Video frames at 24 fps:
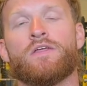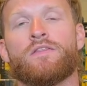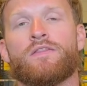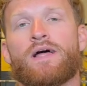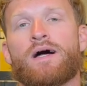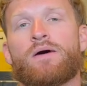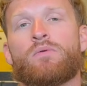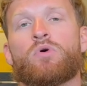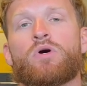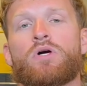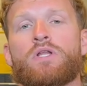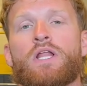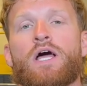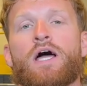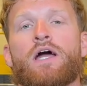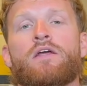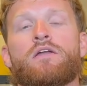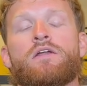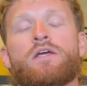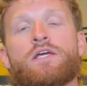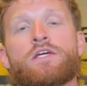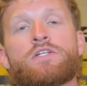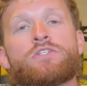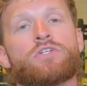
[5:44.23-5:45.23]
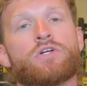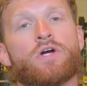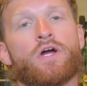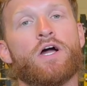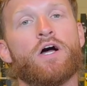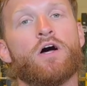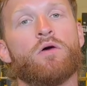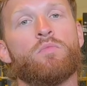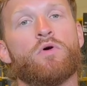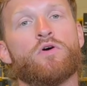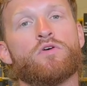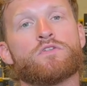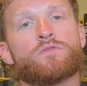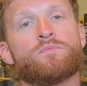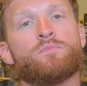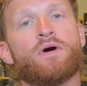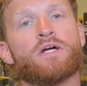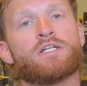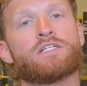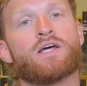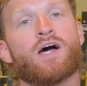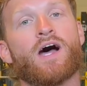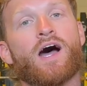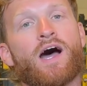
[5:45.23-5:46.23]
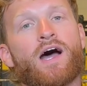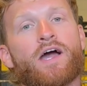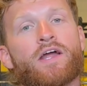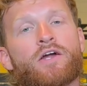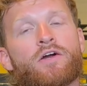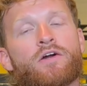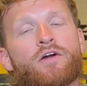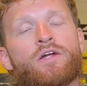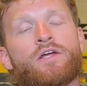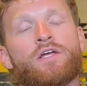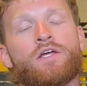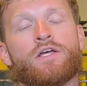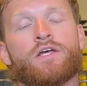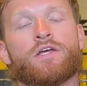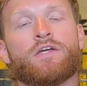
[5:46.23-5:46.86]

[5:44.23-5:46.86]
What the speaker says: That will allow you to get your elbows much higher